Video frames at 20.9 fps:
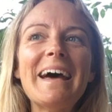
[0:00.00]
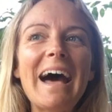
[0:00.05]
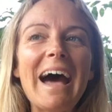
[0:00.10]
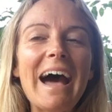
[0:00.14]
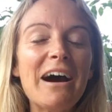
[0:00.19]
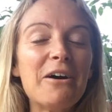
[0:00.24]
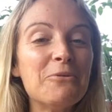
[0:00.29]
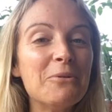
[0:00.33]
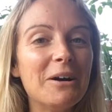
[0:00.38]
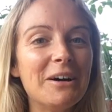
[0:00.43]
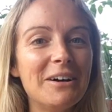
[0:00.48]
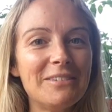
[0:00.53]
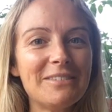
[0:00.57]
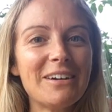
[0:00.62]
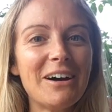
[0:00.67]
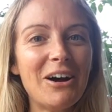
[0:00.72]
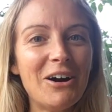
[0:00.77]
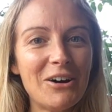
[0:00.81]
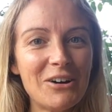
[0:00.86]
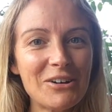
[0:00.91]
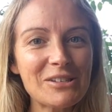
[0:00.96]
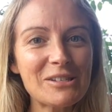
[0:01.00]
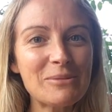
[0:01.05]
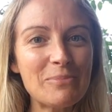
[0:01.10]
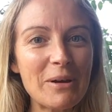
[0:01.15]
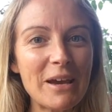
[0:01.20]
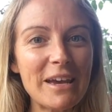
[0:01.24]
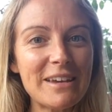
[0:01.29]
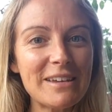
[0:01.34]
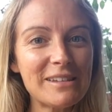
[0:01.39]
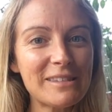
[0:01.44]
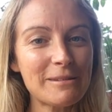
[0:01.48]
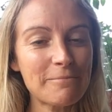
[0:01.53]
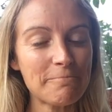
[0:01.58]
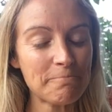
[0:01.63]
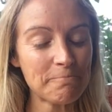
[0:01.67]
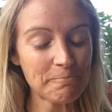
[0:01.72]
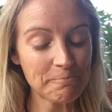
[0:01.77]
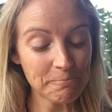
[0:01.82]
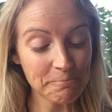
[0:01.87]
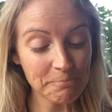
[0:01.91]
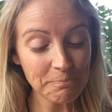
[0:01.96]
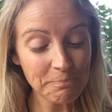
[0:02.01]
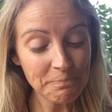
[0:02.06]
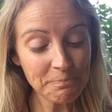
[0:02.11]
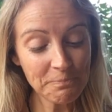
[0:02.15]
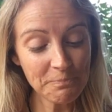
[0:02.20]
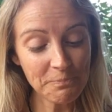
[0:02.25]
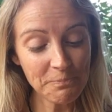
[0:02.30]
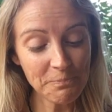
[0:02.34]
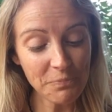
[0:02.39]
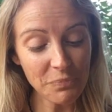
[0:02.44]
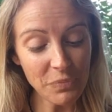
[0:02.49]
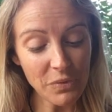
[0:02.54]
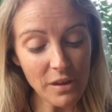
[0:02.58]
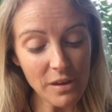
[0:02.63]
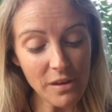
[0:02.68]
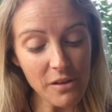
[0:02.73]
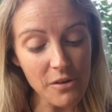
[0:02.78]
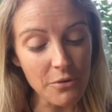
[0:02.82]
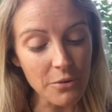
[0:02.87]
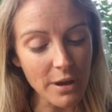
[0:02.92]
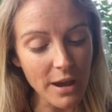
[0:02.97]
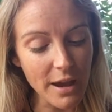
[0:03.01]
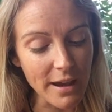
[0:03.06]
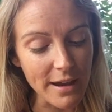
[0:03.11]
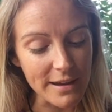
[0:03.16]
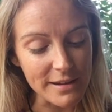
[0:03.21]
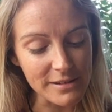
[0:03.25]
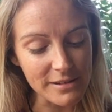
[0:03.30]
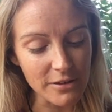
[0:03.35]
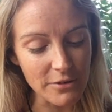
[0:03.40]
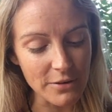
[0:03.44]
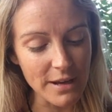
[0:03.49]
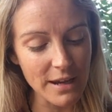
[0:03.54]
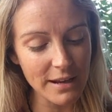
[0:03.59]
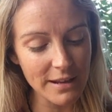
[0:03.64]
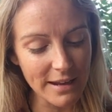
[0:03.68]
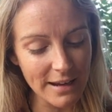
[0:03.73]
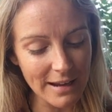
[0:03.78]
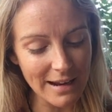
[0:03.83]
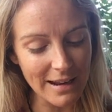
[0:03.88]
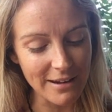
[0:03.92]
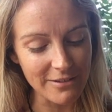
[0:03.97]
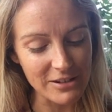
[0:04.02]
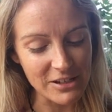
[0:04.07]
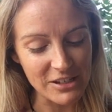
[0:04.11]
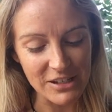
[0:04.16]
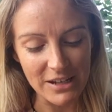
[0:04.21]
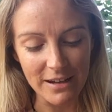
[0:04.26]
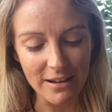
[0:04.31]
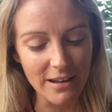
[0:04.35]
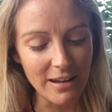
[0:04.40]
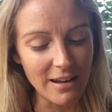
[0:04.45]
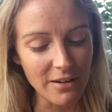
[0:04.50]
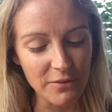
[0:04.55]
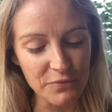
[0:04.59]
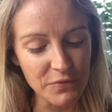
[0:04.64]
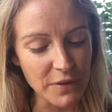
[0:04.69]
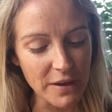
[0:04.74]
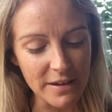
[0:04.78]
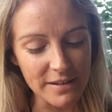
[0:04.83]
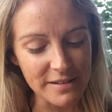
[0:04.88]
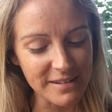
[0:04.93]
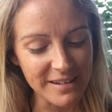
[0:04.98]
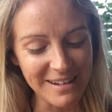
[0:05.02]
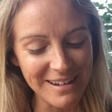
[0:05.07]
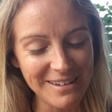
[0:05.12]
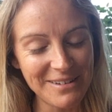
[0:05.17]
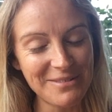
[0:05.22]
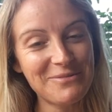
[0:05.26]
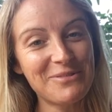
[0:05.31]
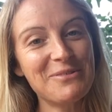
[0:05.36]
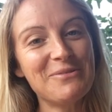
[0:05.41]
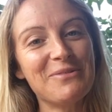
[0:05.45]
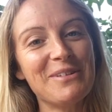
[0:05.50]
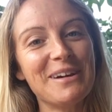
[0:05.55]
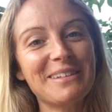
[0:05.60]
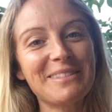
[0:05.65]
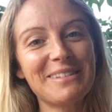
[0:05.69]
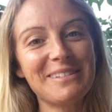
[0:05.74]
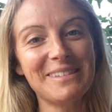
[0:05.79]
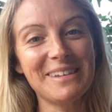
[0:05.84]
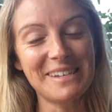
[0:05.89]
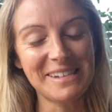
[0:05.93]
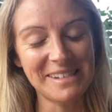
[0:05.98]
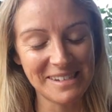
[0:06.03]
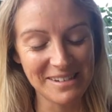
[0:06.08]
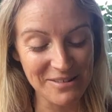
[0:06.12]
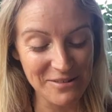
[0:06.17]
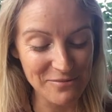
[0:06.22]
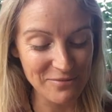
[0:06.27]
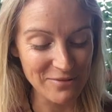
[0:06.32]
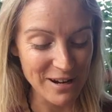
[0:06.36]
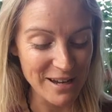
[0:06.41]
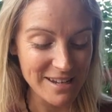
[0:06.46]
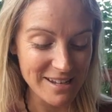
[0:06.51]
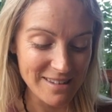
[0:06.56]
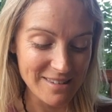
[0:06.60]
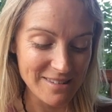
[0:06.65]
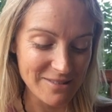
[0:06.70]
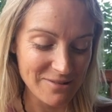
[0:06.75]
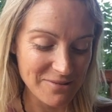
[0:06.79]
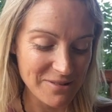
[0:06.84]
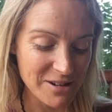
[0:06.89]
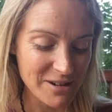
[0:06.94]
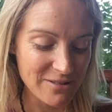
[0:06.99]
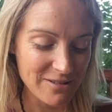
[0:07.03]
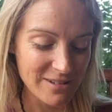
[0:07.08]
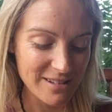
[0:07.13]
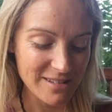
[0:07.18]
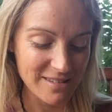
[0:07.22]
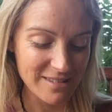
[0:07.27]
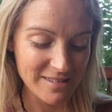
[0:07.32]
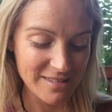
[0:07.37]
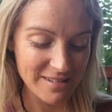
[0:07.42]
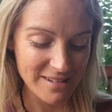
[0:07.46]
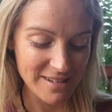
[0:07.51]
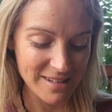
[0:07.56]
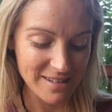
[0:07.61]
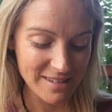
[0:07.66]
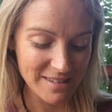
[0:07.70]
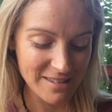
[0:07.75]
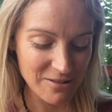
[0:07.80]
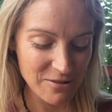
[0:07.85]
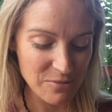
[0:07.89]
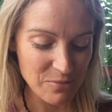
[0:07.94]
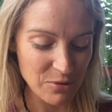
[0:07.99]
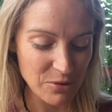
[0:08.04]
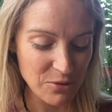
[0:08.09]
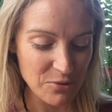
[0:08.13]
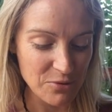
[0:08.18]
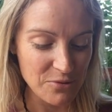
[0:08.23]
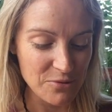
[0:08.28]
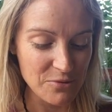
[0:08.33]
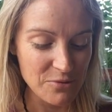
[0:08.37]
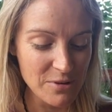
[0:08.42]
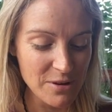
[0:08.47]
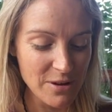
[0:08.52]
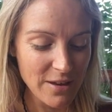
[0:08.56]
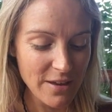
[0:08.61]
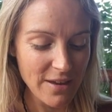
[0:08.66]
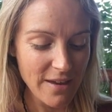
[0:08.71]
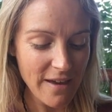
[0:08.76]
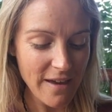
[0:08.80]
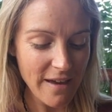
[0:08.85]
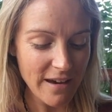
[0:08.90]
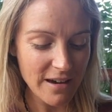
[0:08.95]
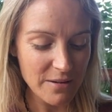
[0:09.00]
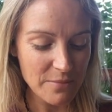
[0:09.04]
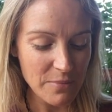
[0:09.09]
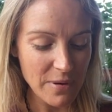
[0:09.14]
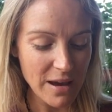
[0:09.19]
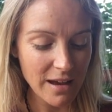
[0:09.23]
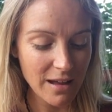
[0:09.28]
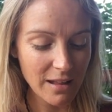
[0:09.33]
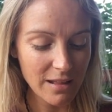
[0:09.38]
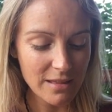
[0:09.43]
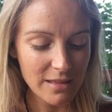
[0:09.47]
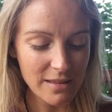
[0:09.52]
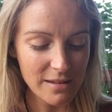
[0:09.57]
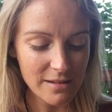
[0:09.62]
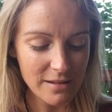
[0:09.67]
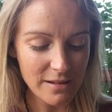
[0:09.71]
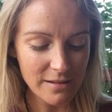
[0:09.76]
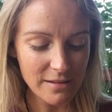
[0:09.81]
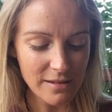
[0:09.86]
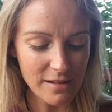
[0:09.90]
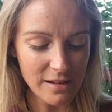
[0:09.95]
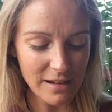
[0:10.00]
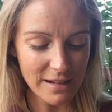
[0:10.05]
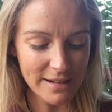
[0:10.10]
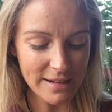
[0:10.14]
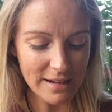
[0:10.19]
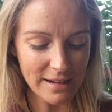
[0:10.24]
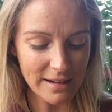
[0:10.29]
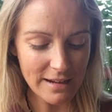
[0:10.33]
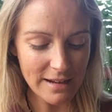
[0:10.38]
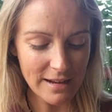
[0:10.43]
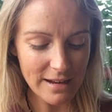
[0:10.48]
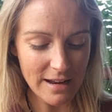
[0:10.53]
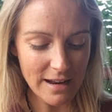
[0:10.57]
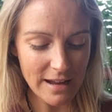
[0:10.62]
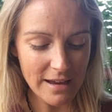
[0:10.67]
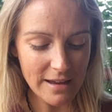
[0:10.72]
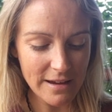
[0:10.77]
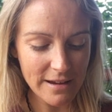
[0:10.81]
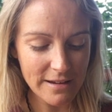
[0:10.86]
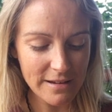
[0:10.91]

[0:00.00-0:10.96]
our heart space. Okay, so getting clarity. I love this. I love the fact that there's snowflakes as well. It's super cool. And the little